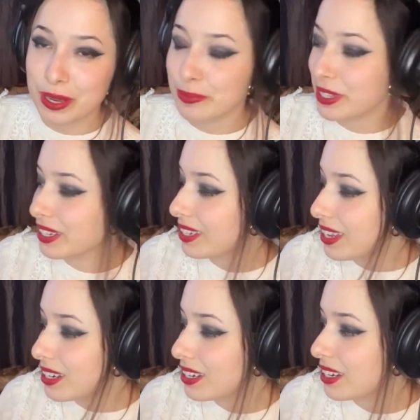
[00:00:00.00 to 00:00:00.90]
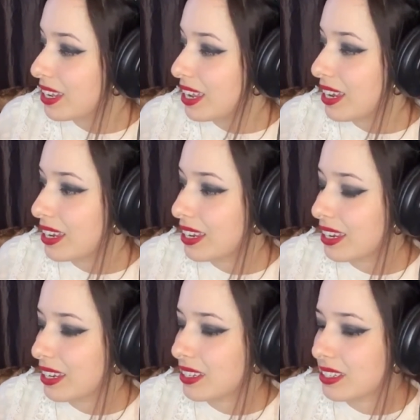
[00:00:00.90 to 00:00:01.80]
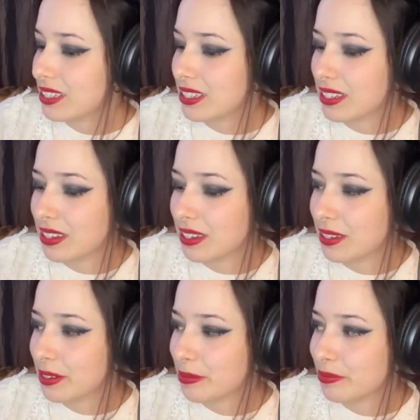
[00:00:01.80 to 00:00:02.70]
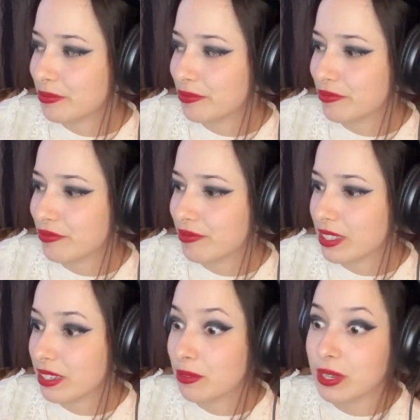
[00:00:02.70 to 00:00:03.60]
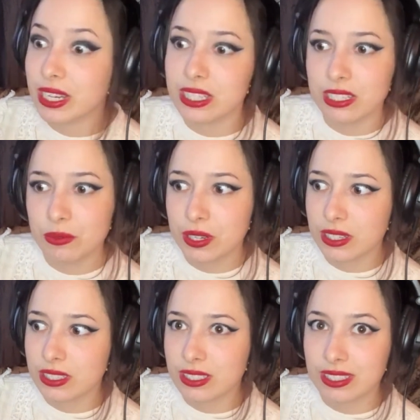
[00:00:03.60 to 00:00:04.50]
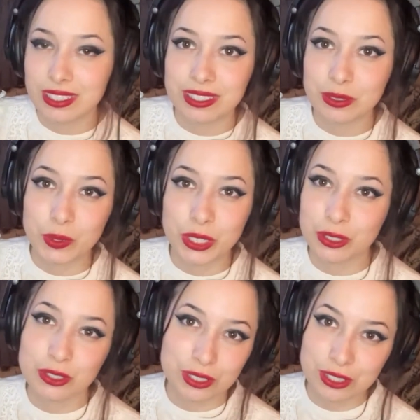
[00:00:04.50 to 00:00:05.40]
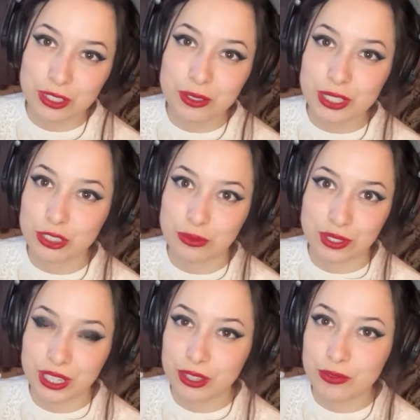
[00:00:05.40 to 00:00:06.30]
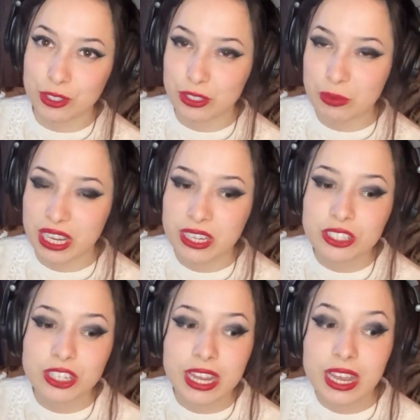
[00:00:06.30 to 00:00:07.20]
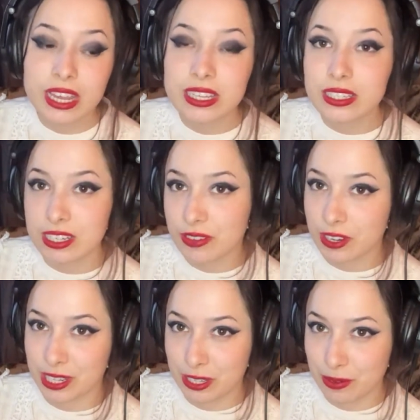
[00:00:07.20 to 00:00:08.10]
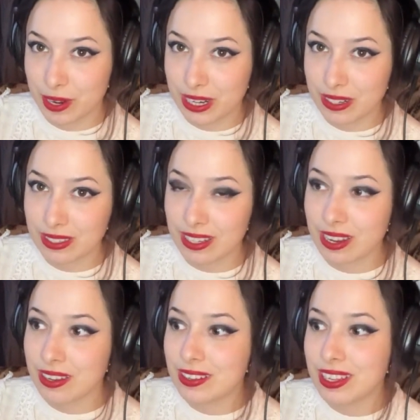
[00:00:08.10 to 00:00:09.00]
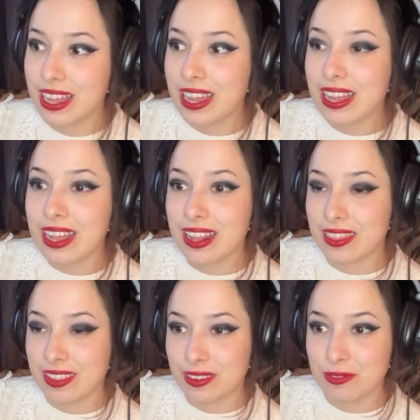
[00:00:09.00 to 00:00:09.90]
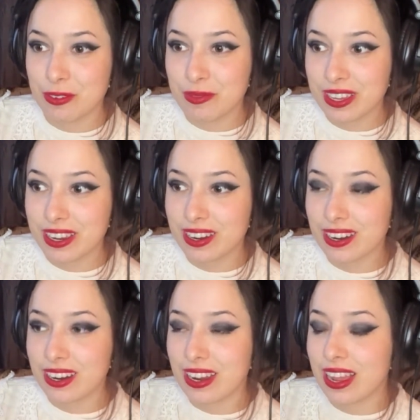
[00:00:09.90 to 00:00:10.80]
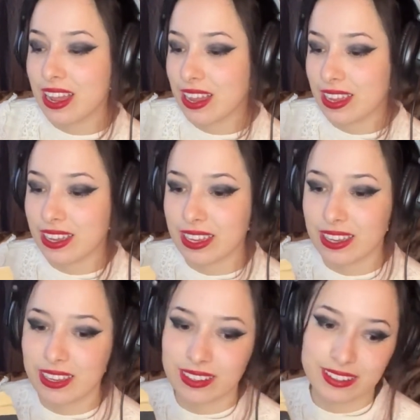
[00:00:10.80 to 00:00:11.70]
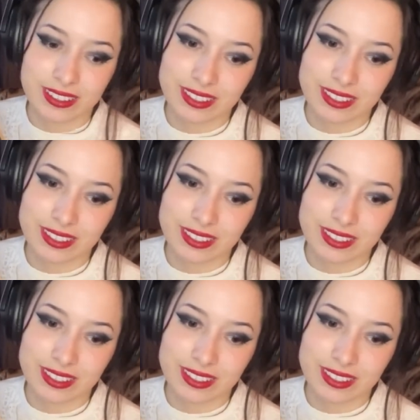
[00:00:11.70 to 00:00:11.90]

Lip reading: I'm gonna get it. And what I did was what I usually do. I just read like the first page, see if I like the writing style, and then from there I